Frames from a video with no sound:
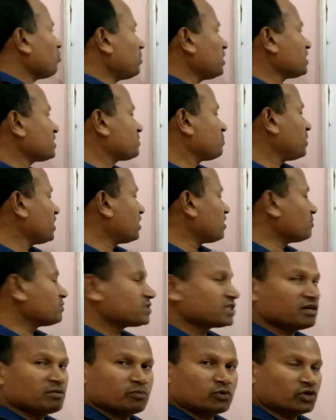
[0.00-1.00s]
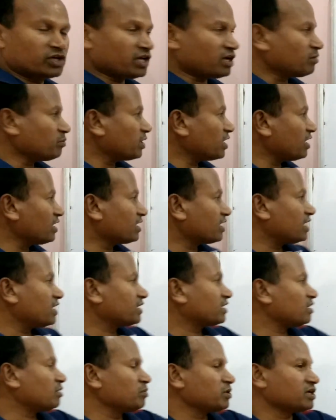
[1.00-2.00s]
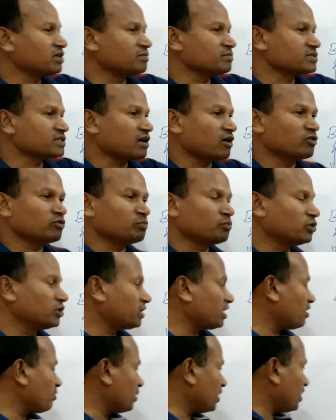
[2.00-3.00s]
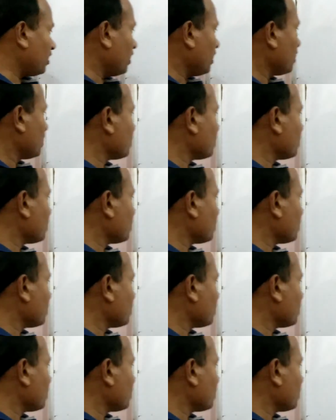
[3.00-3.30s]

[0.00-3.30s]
Base becomes input terminal, collector becomes output terminal.